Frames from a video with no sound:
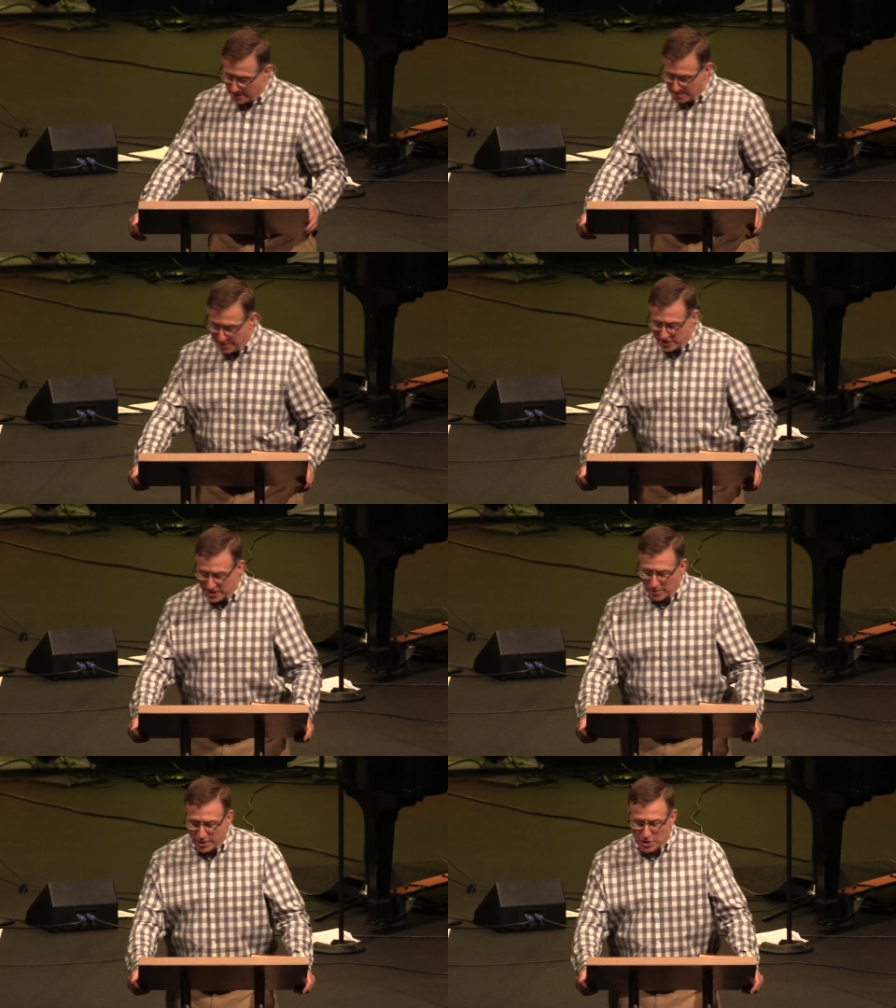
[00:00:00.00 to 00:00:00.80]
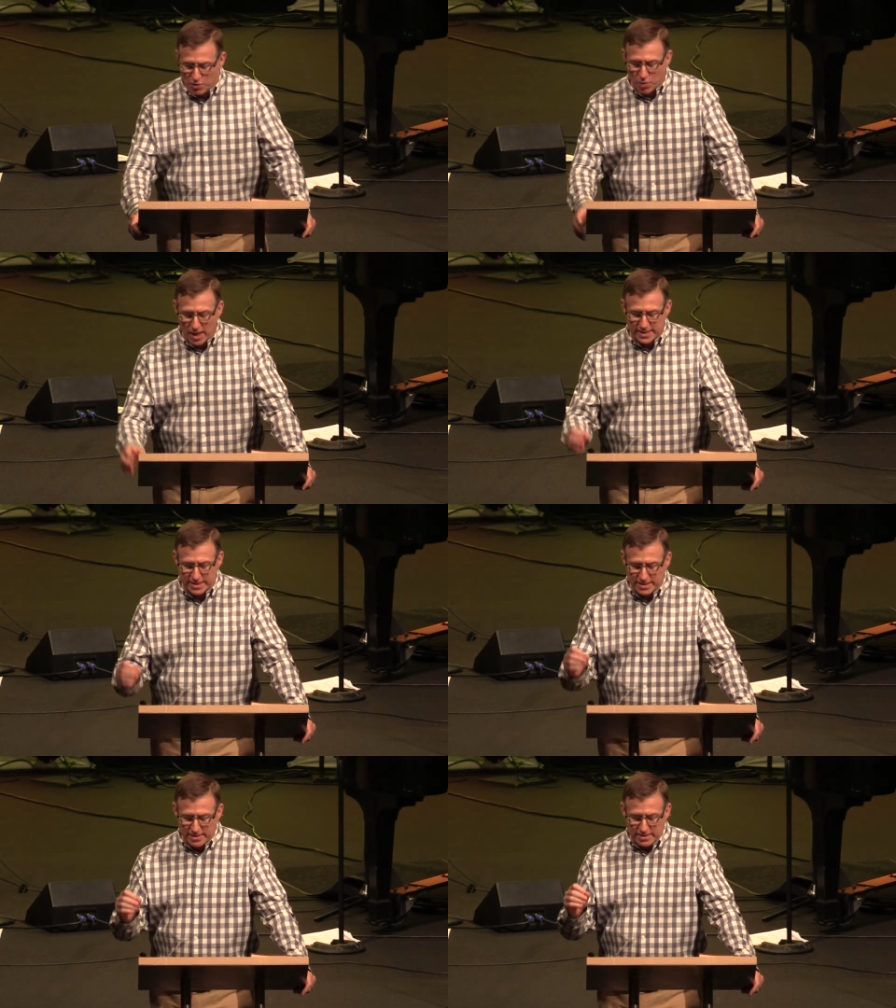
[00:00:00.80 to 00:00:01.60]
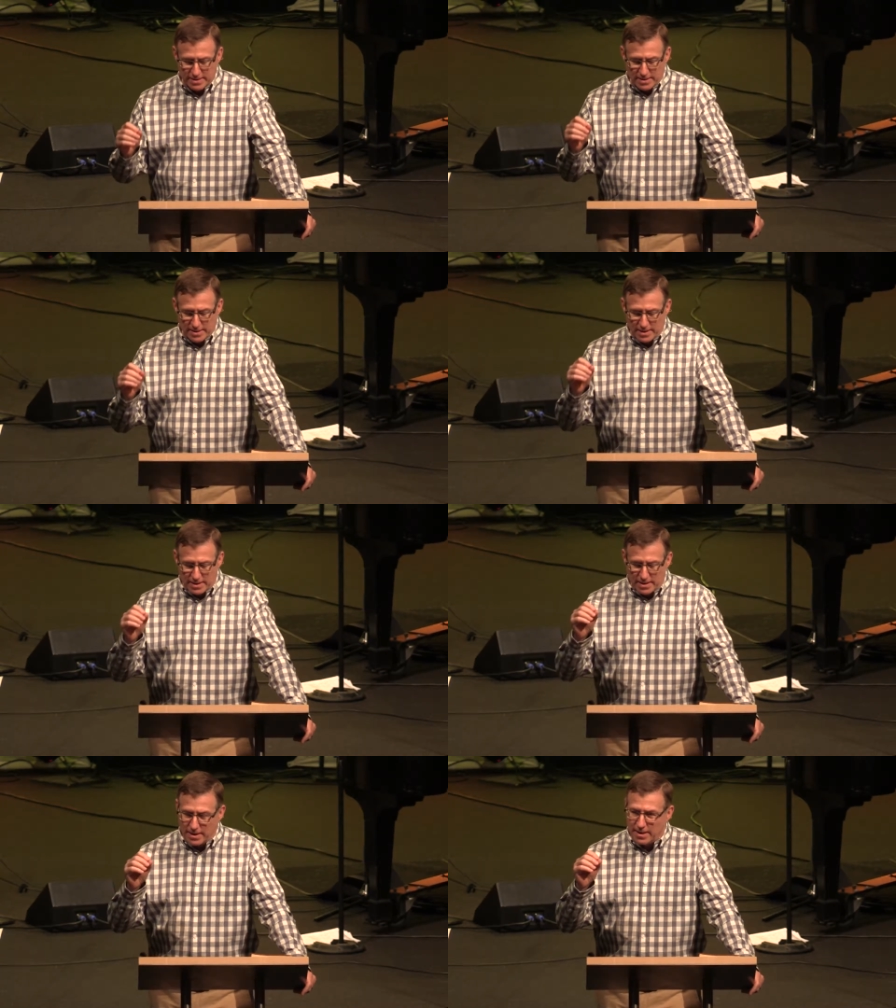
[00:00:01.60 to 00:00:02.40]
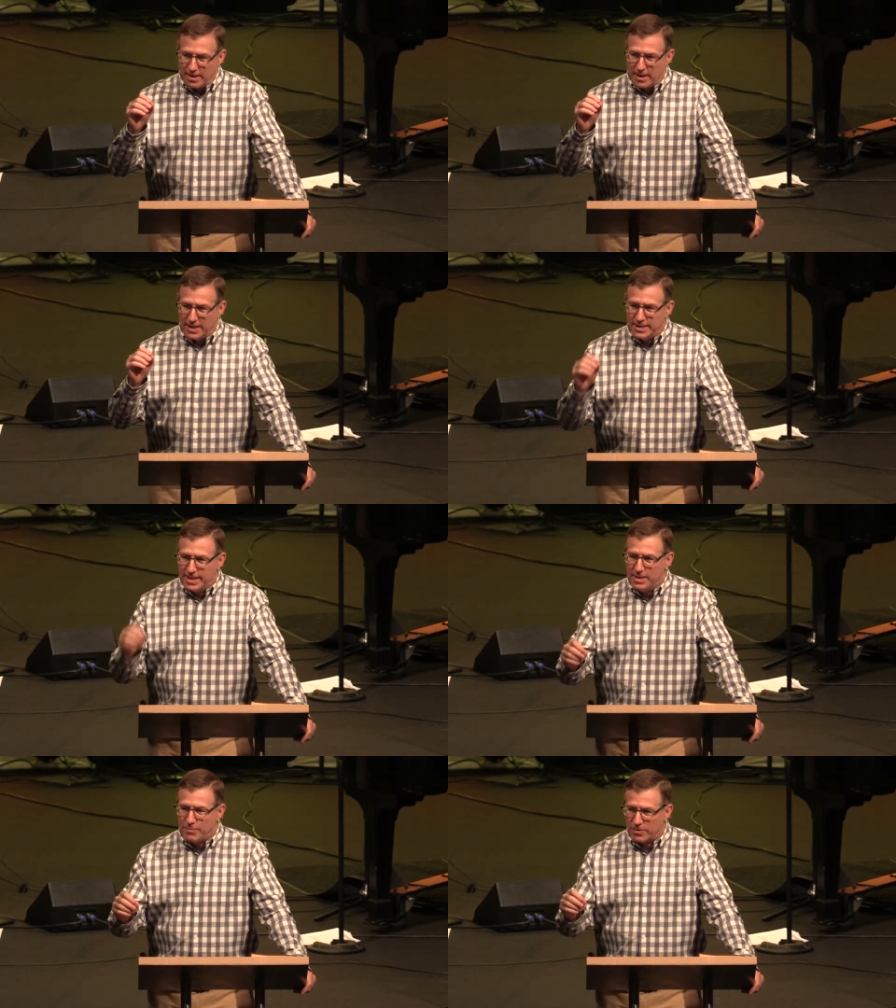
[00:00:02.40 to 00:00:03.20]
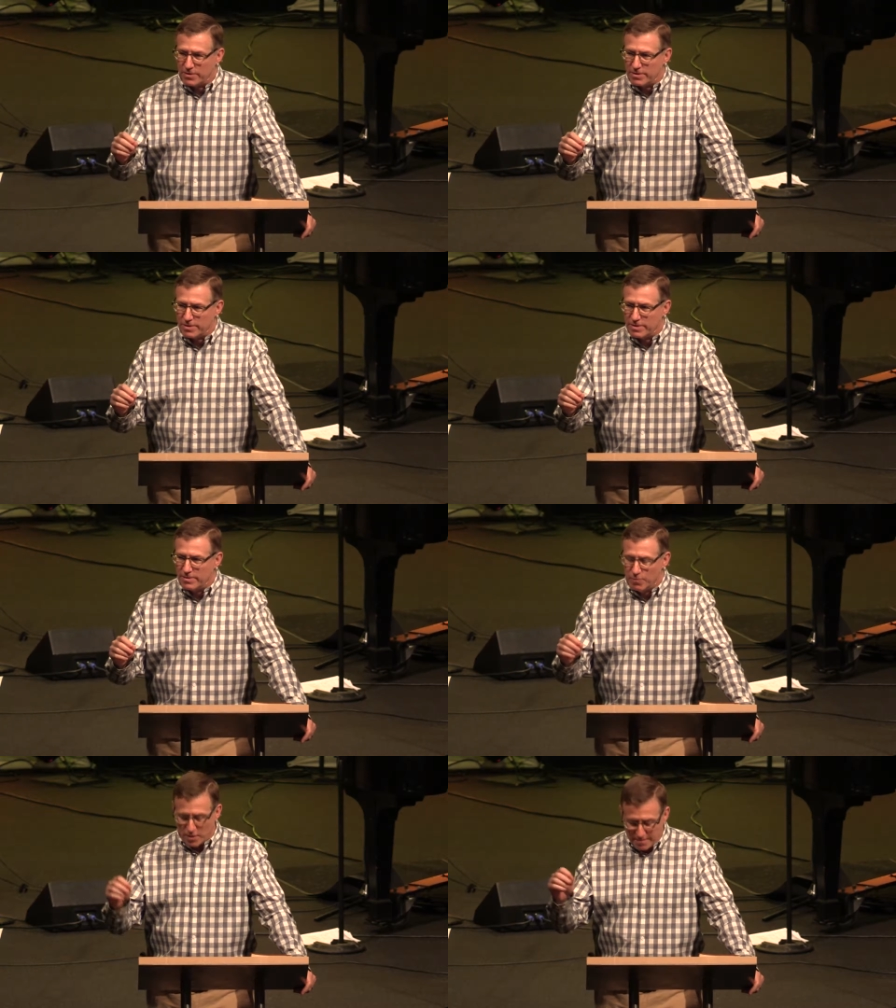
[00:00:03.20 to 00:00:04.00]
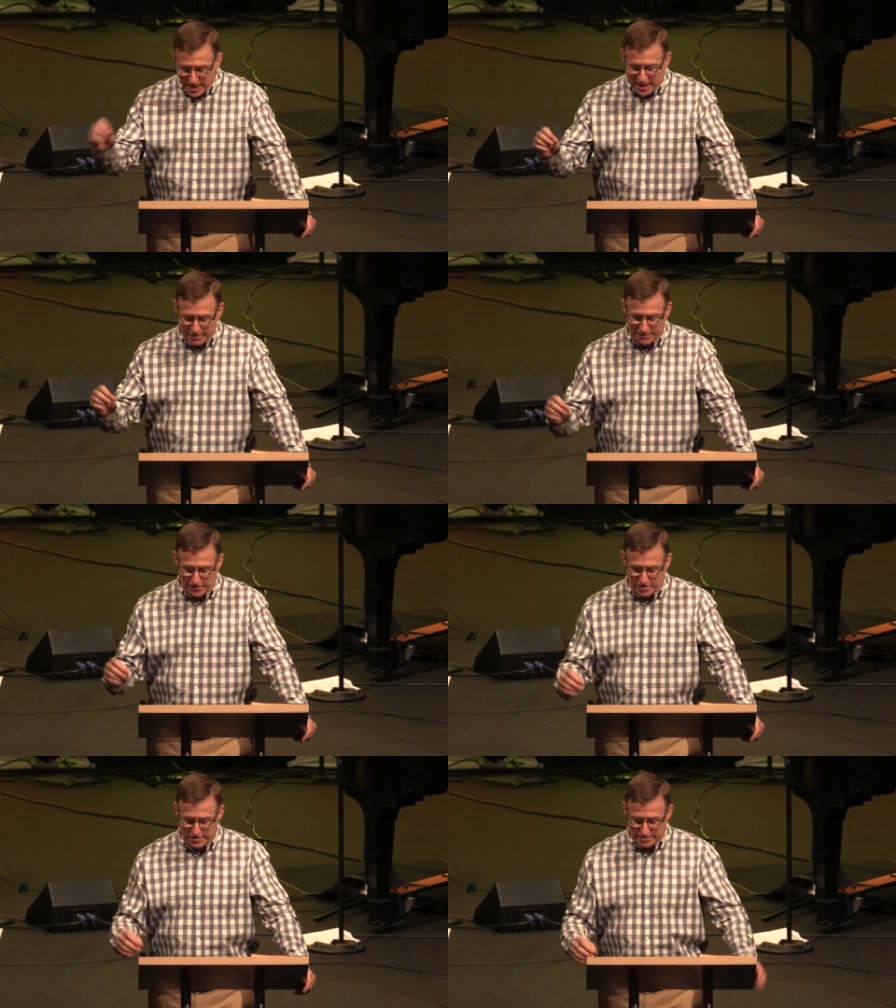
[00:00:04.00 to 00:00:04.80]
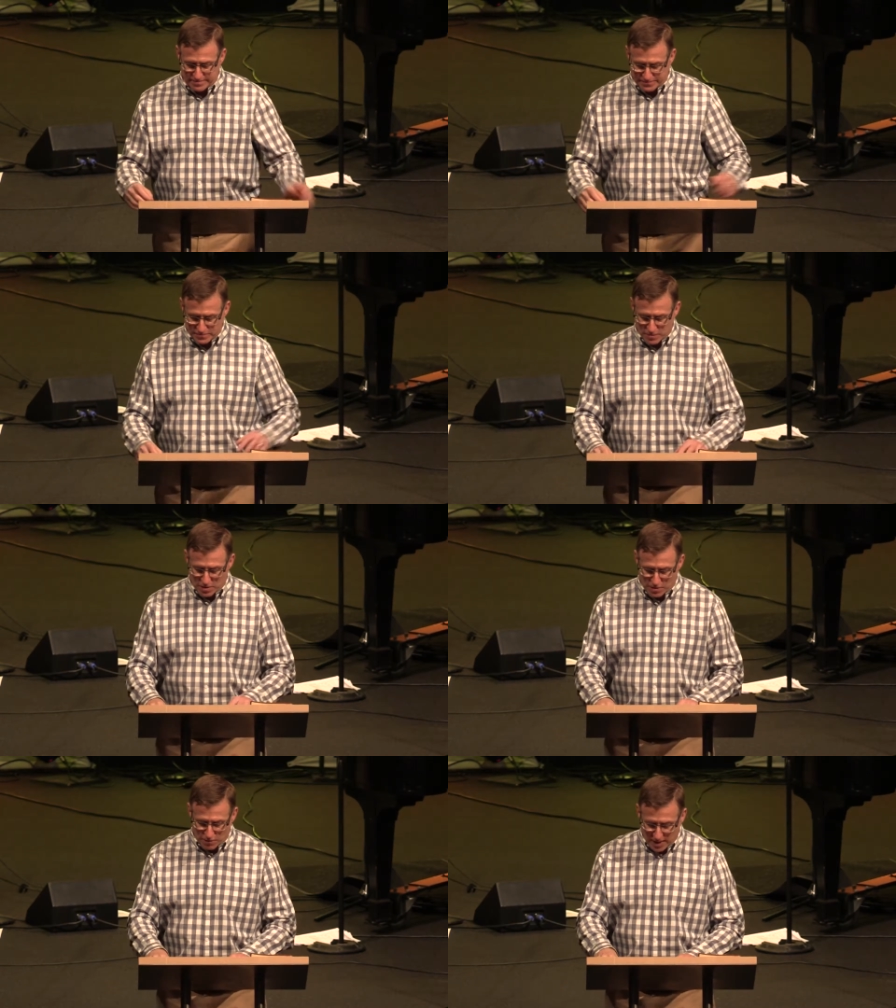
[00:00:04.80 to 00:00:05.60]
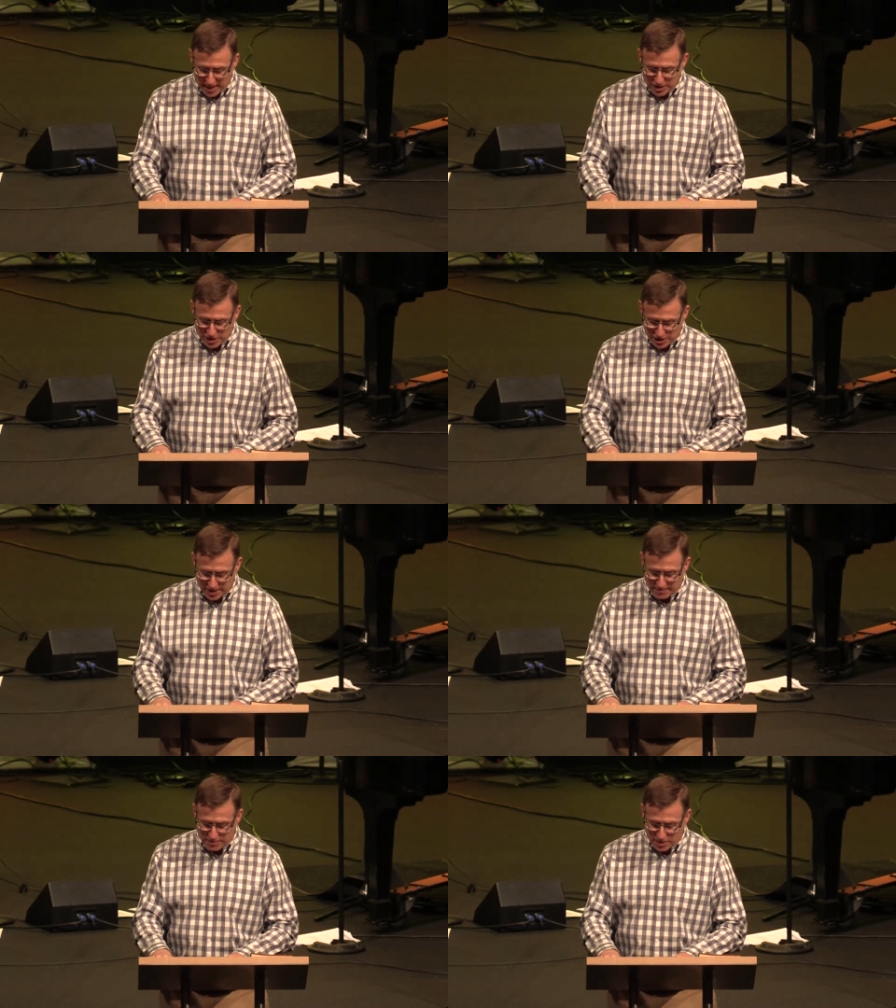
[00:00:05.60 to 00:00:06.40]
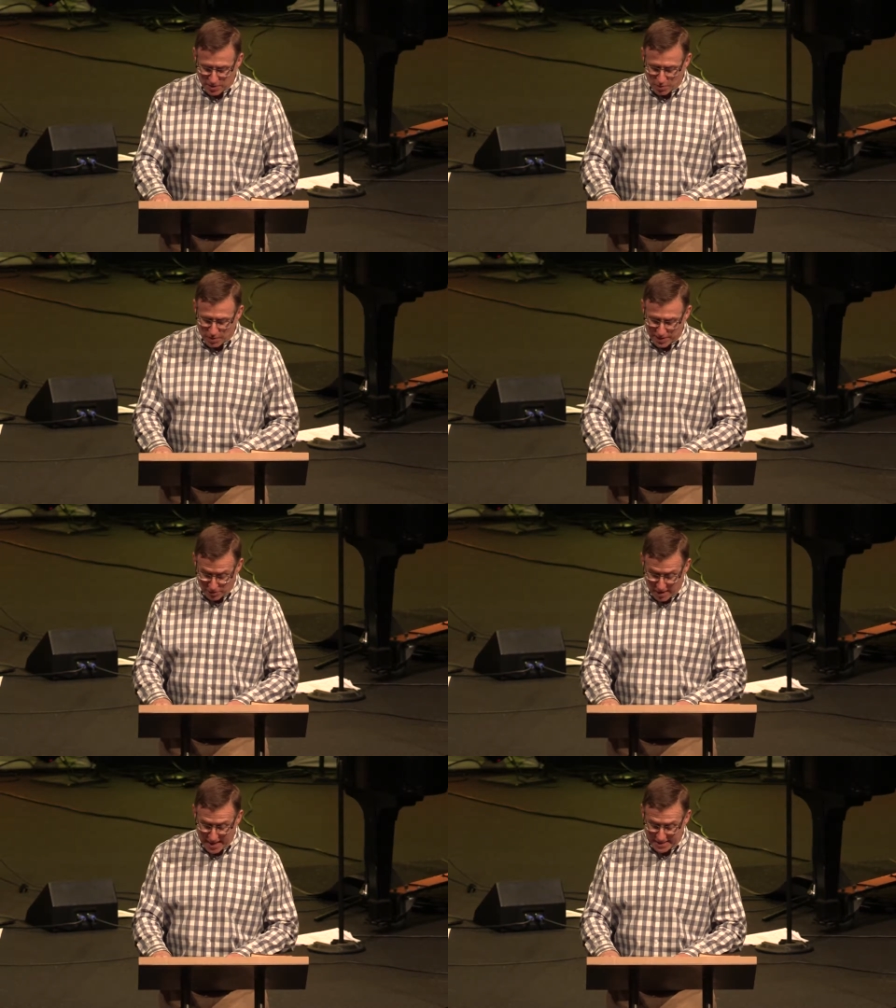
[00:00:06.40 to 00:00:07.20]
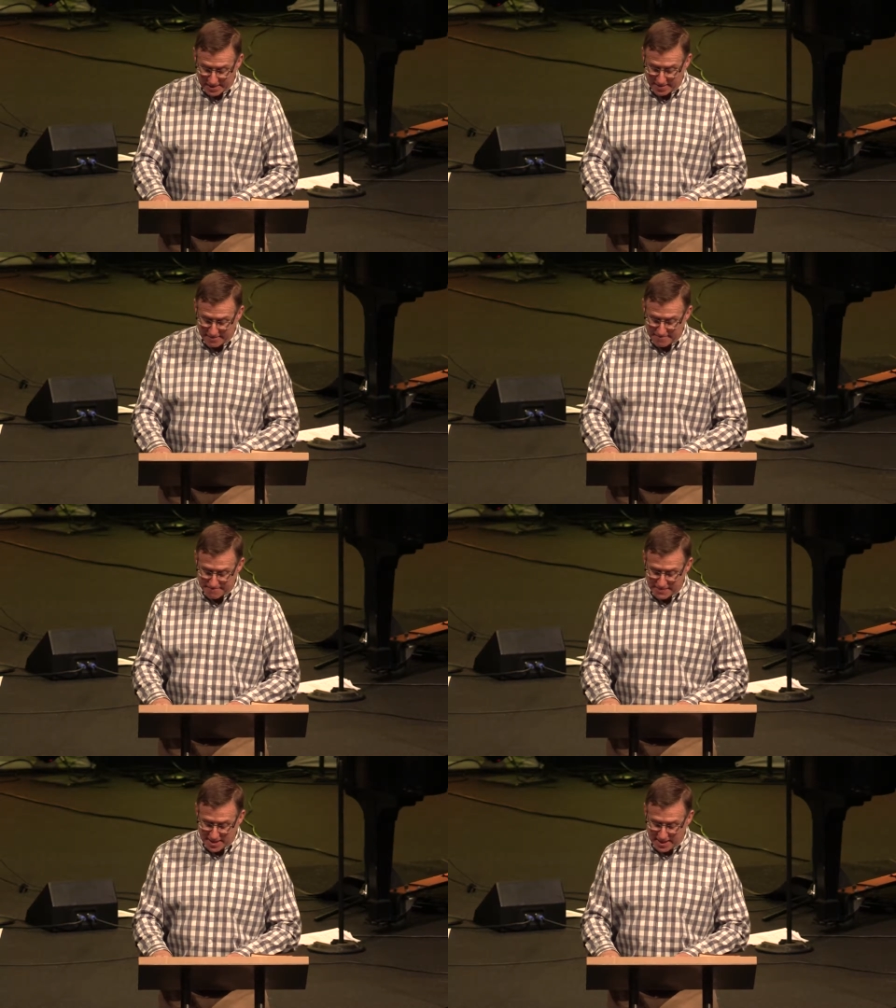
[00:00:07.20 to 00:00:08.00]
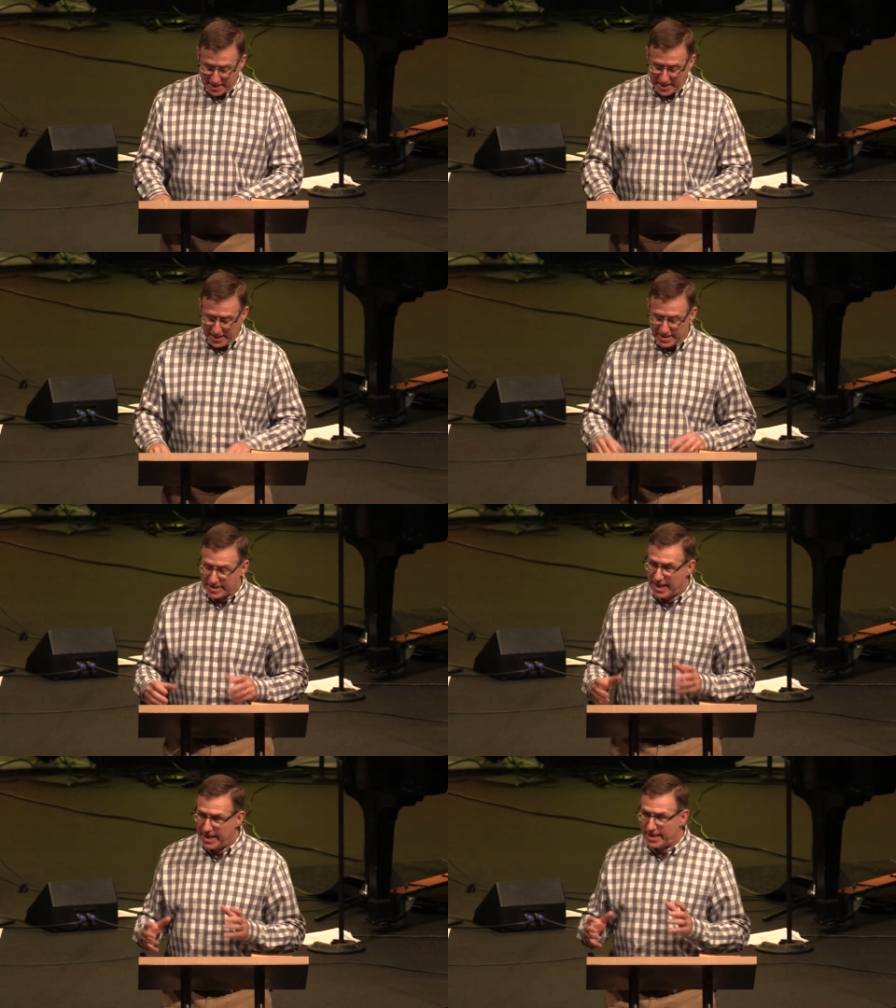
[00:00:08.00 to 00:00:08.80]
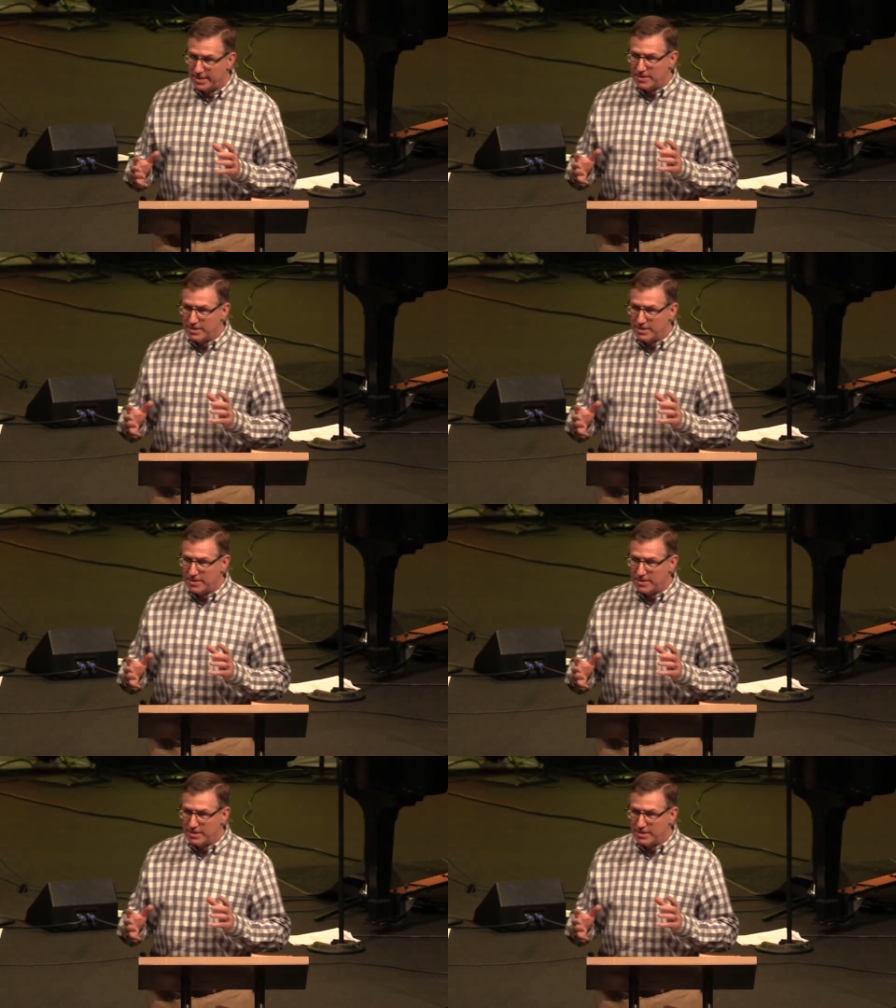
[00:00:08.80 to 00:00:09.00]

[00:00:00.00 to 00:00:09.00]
but someone who wants a deeper, more meaningful relationship with Christ. He's saying,